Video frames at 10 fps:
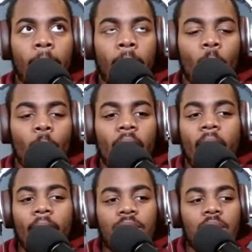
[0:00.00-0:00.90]
we
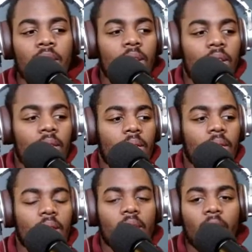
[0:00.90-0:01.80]
have to
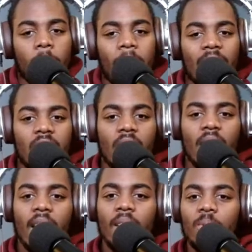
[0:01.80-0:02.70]
get back to
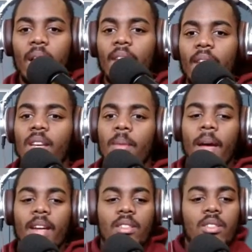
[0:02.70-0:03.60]
that. We have to get
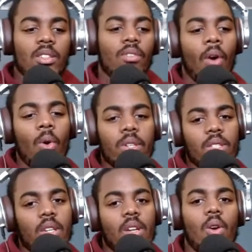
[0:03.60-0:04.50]
back to just
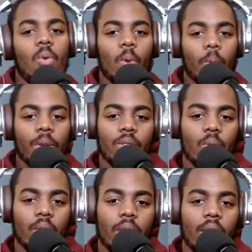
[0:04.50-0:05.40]
focusing on what we
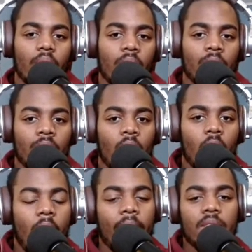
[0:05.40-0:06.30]
doing,
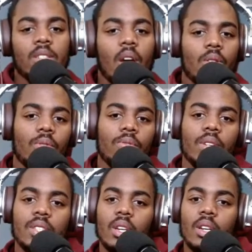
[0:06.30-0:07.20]
having tunnel
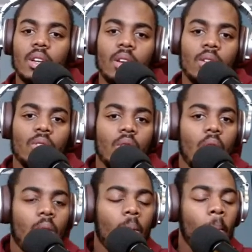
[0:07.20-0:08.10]
vision, you
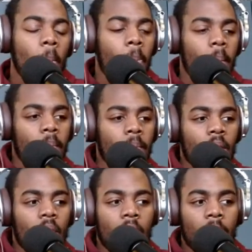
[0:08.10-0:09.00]
know.
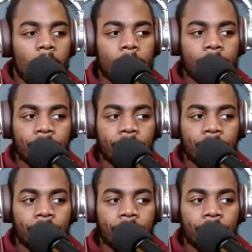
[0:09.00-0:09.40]
Um,